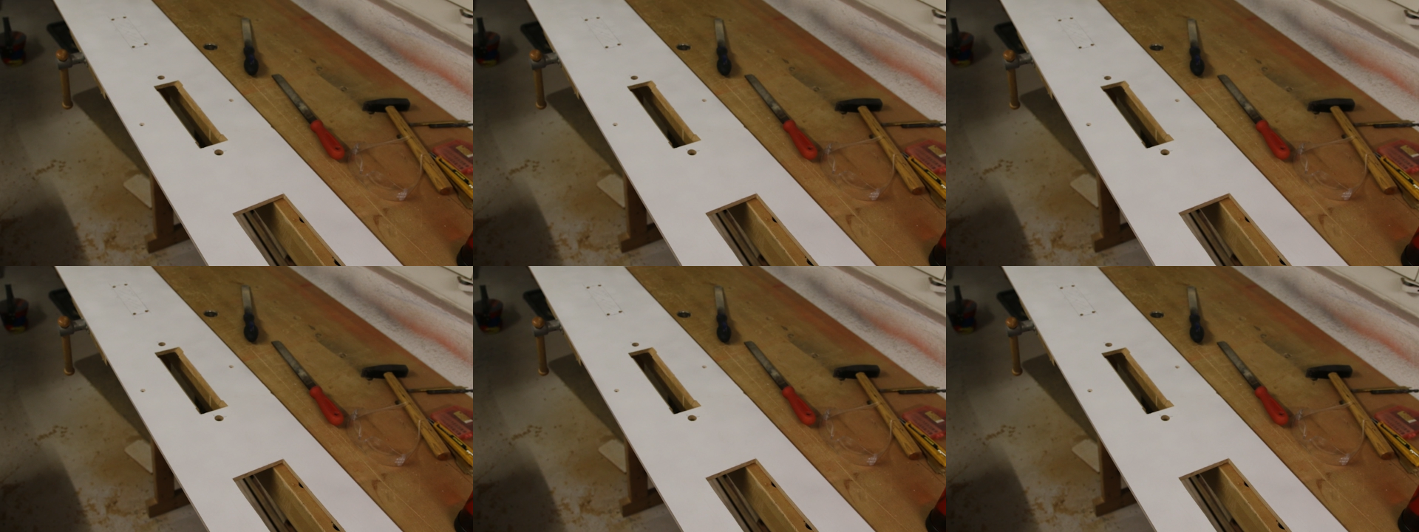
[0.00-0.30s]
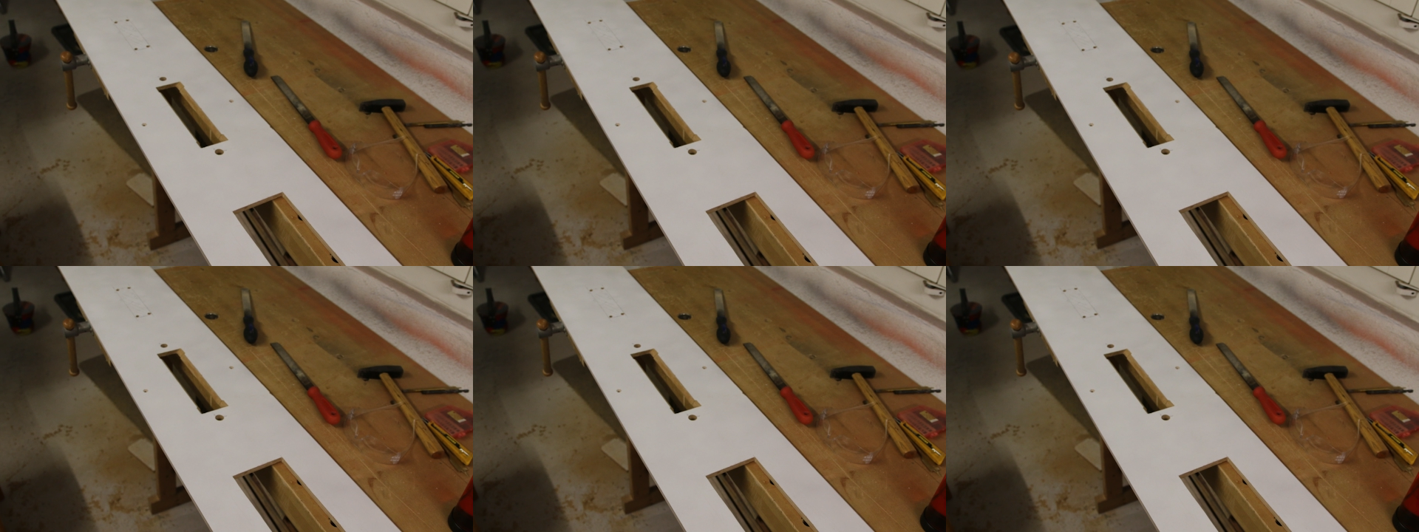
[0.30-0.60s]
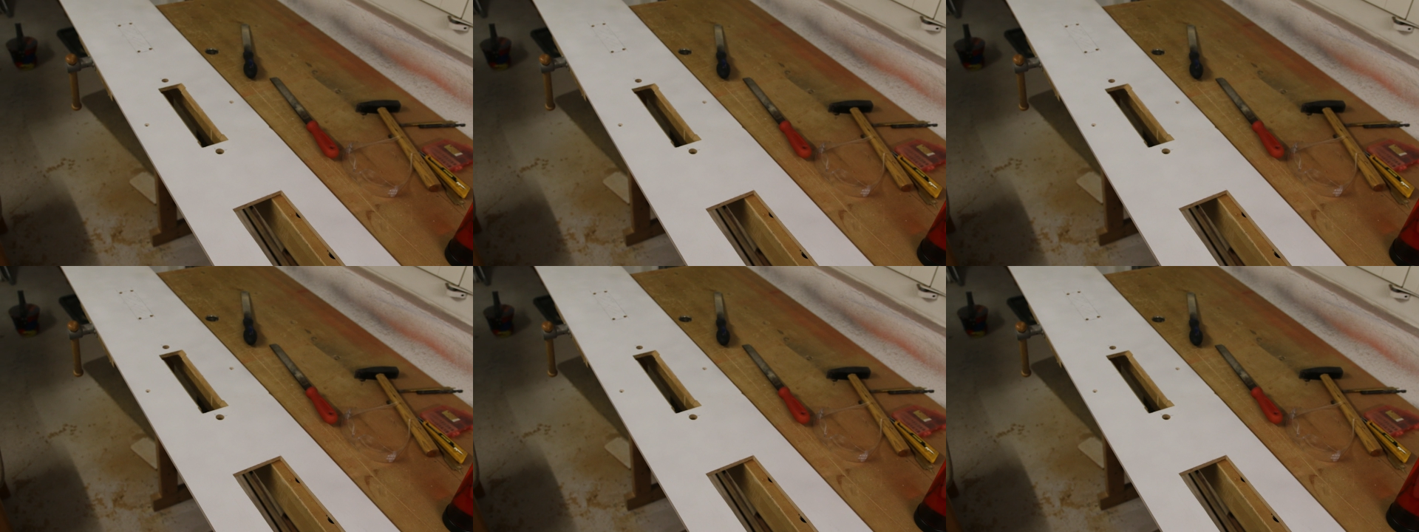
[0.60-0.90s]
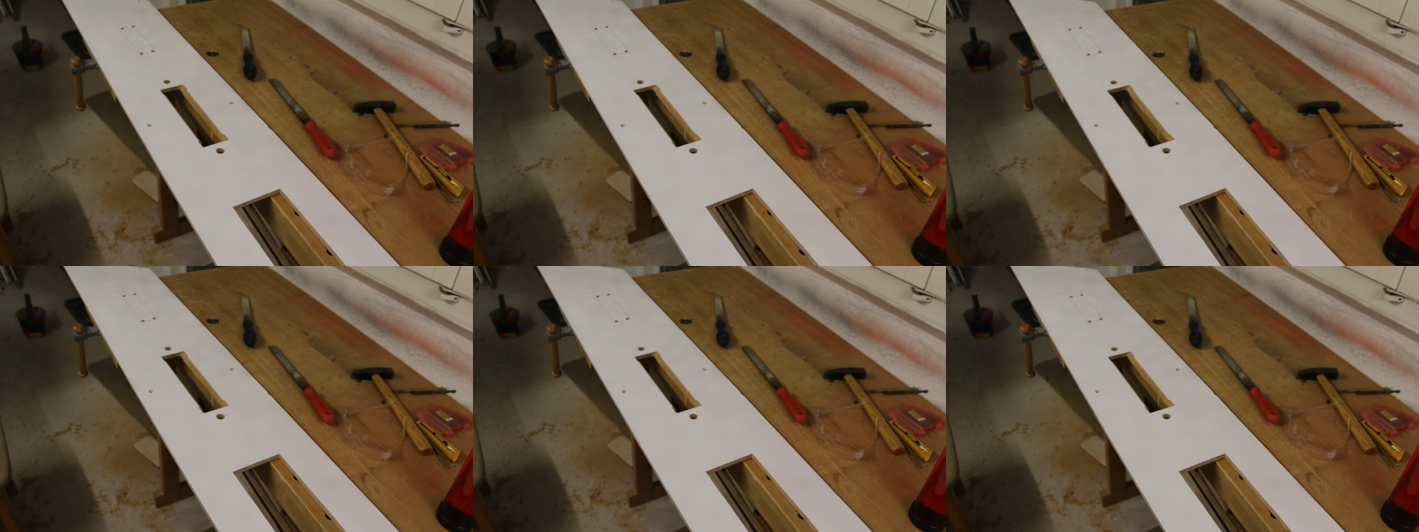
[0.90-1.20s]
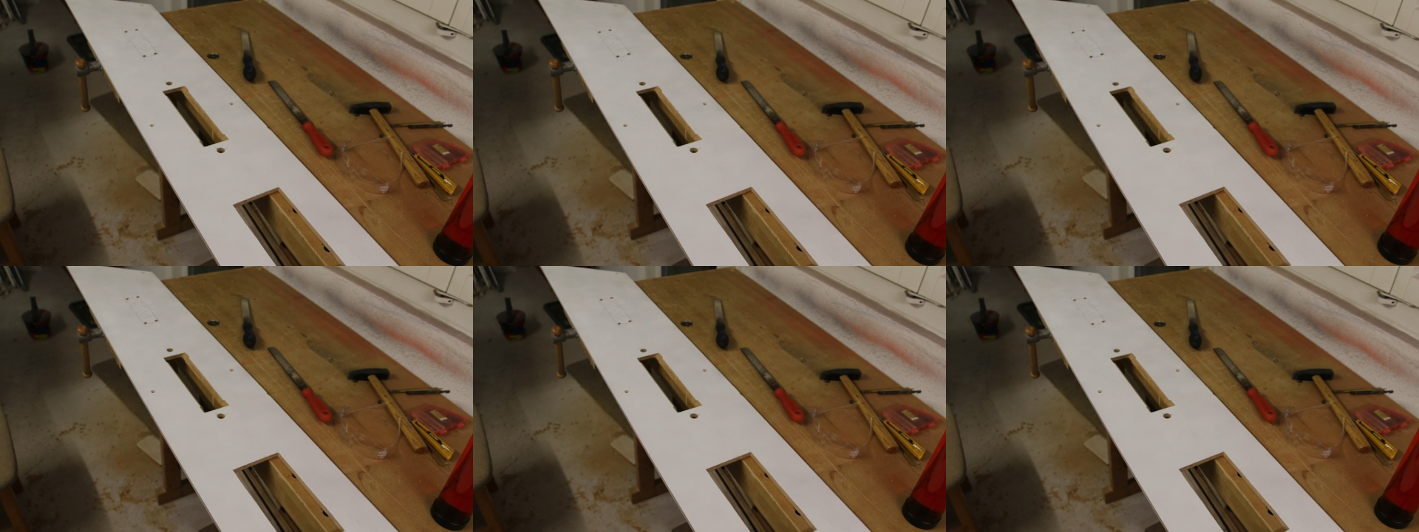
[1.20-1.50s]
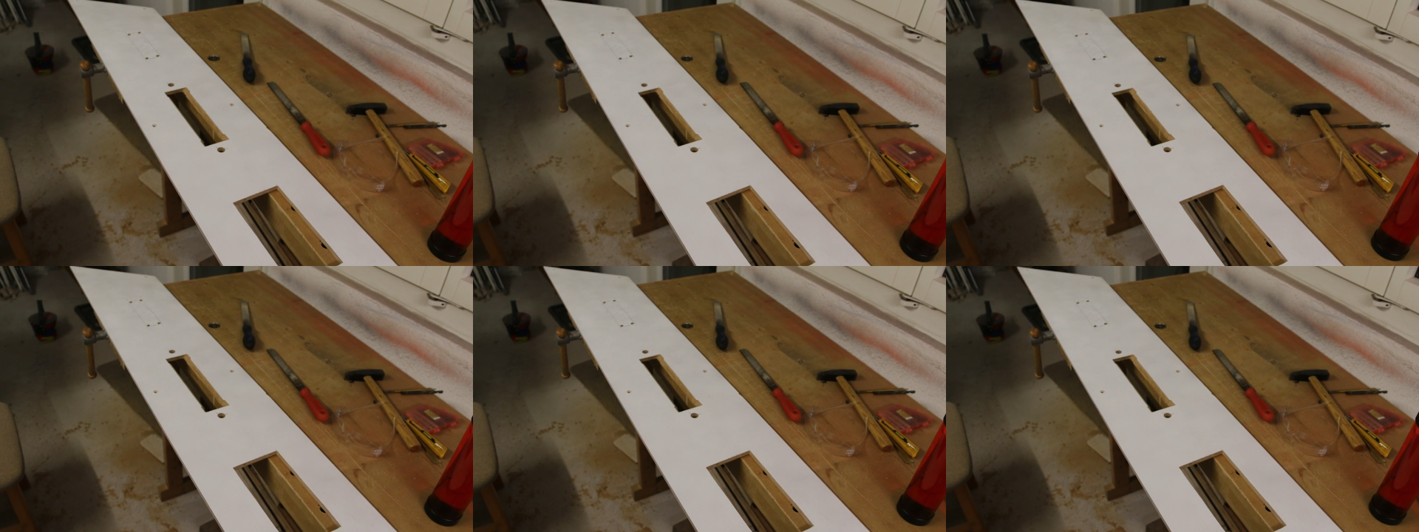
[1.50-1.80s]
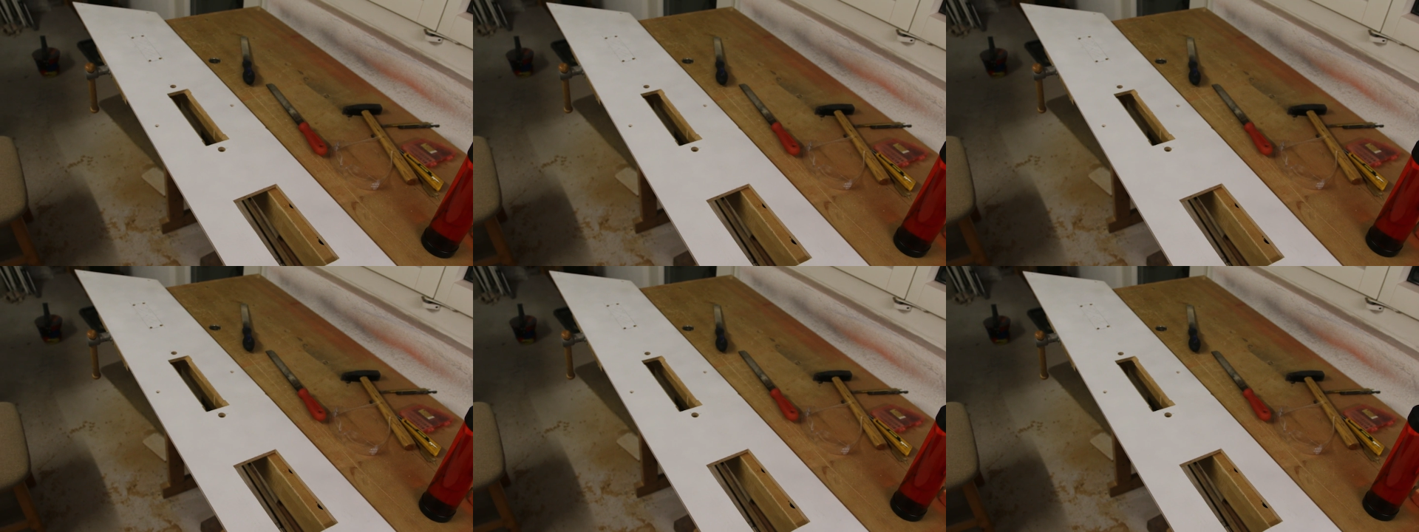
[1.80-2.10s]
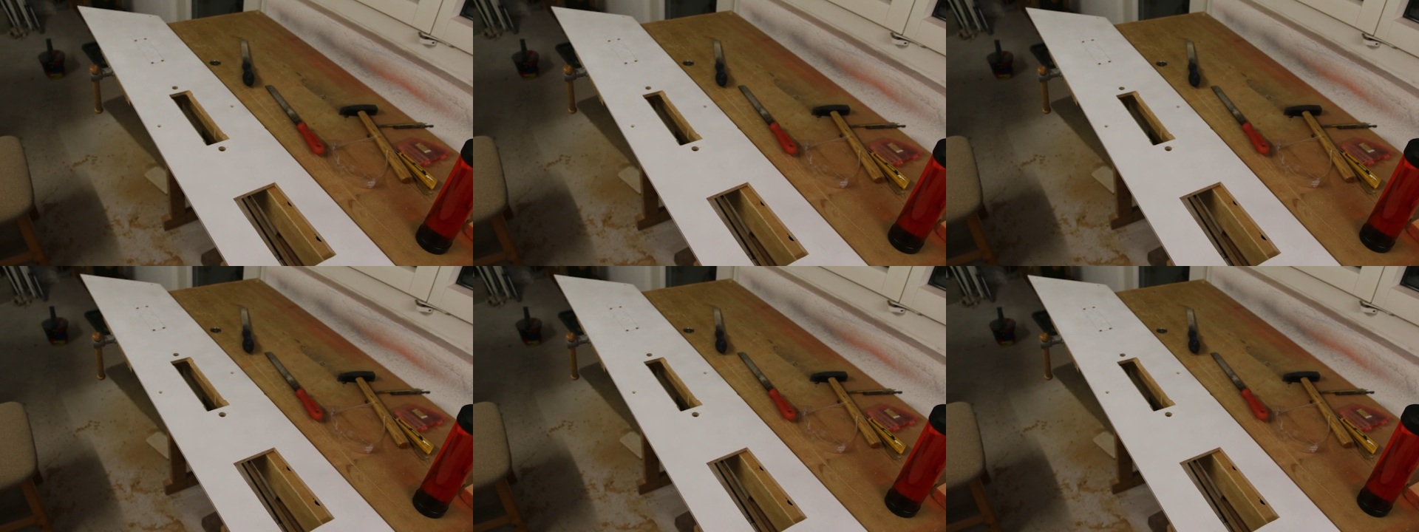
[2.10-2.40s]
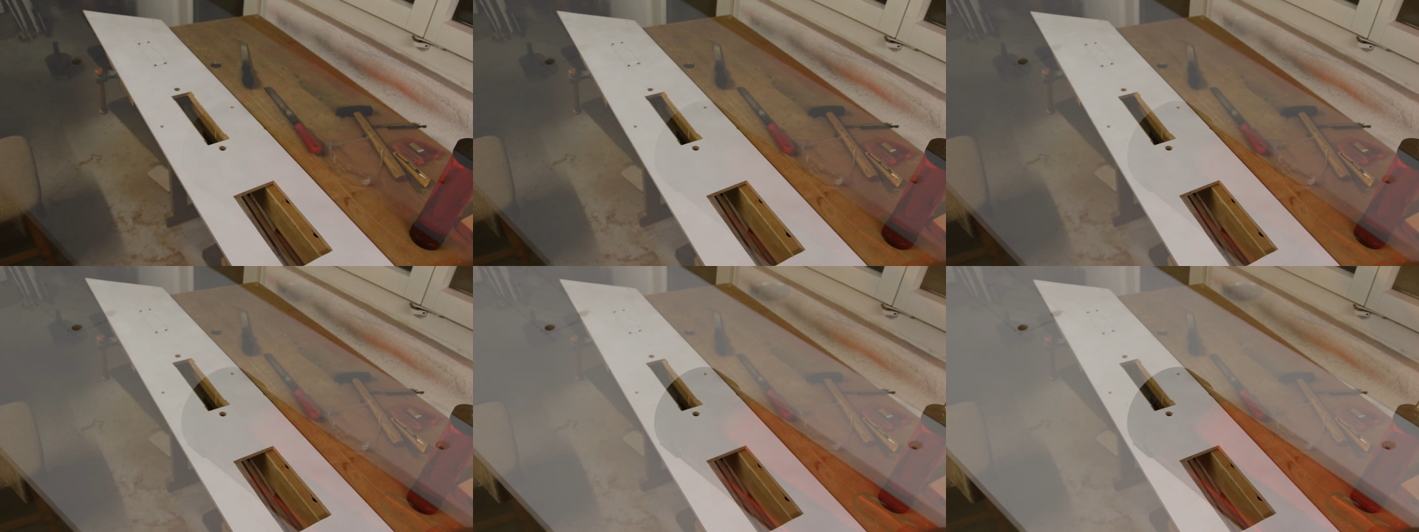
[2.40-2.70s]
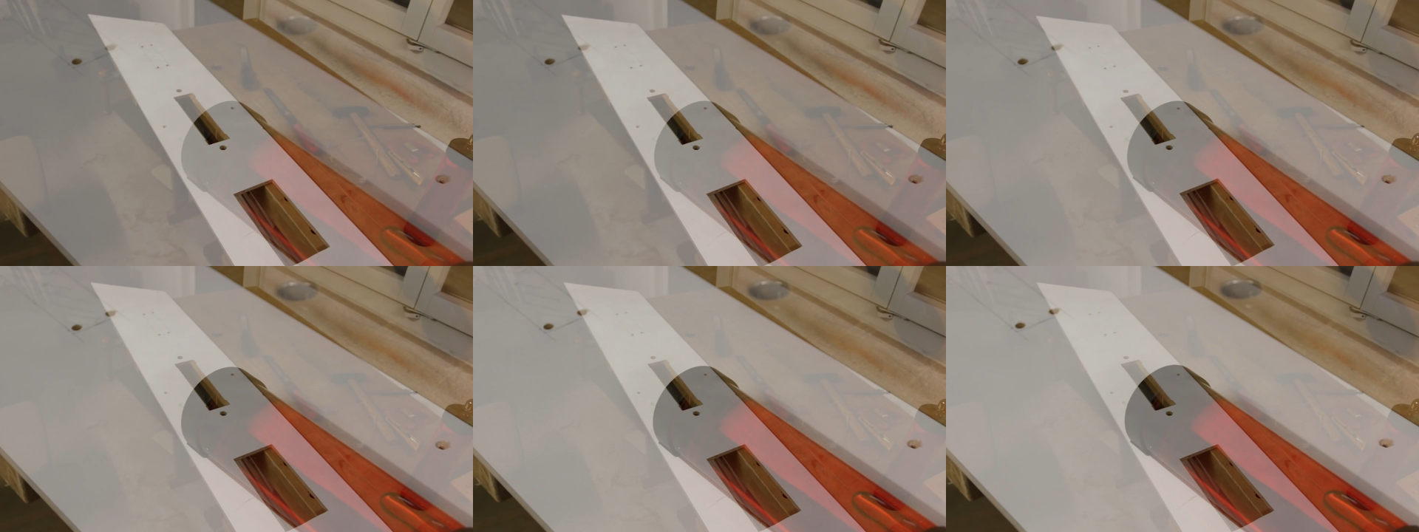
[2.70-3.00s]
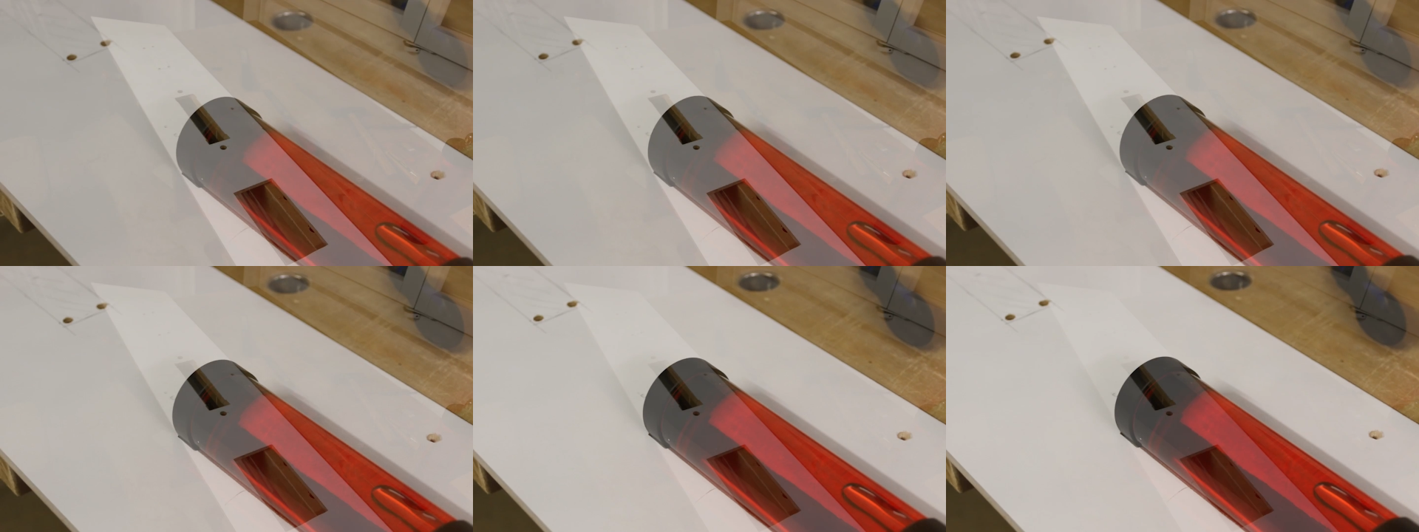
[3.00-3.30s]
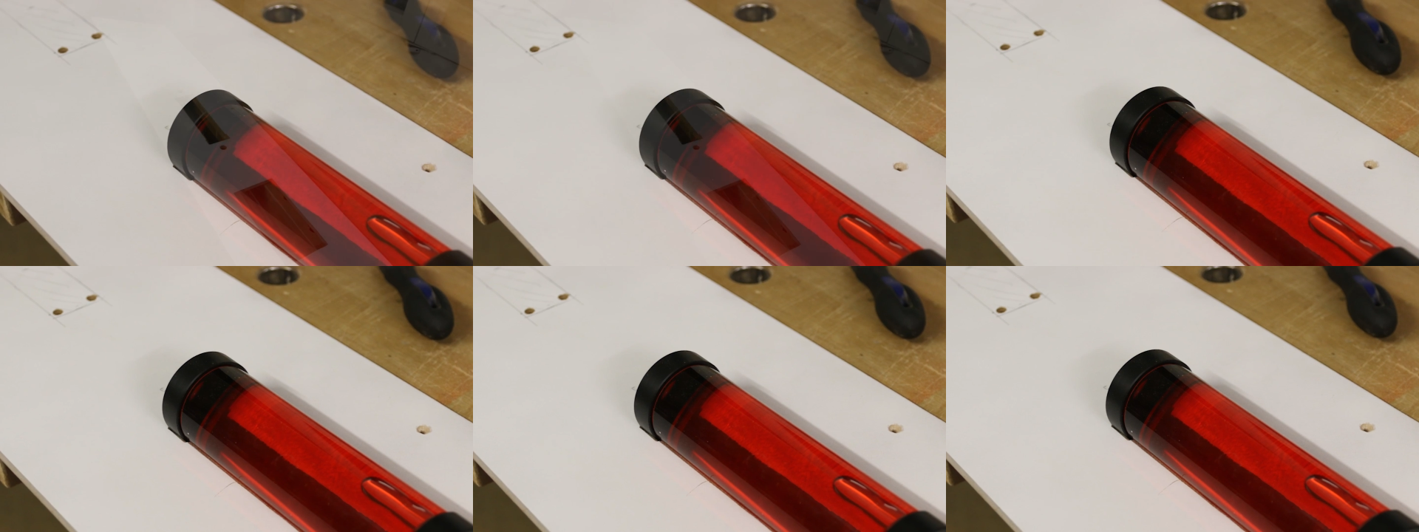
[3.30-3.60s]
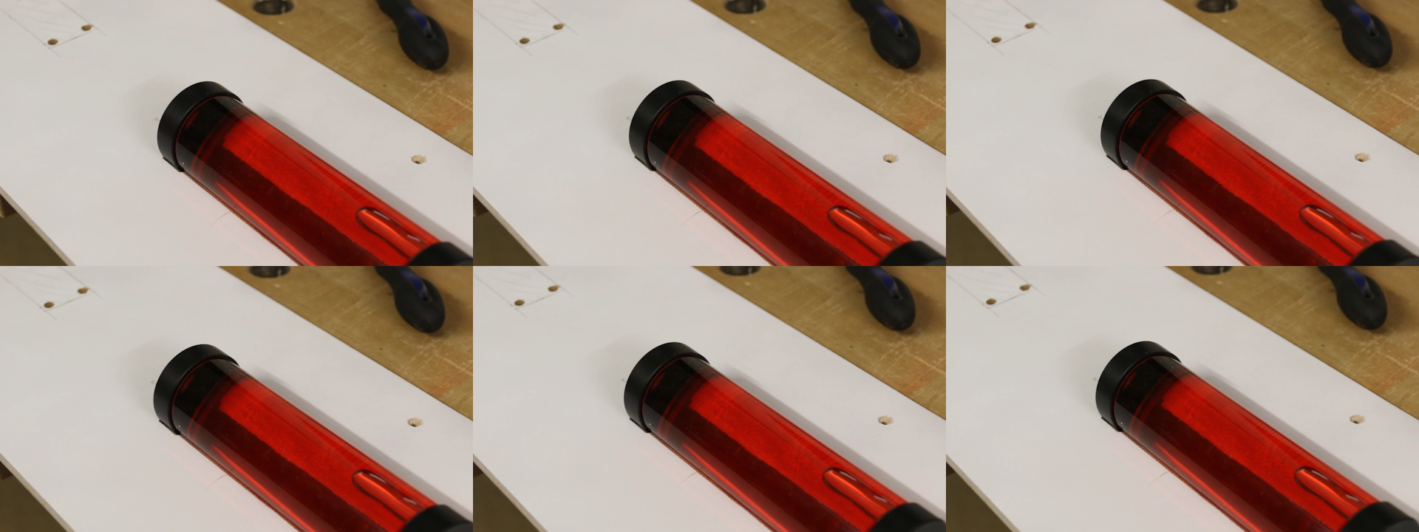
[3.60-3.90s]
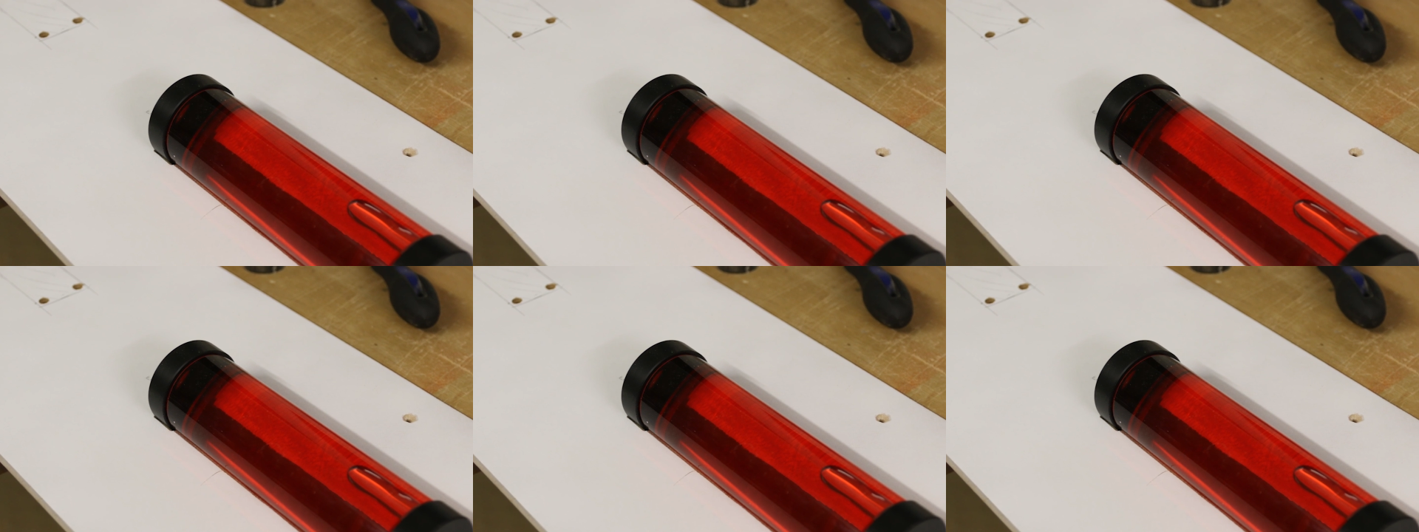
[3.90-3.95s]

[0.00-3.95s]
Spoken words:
(no speaker visible)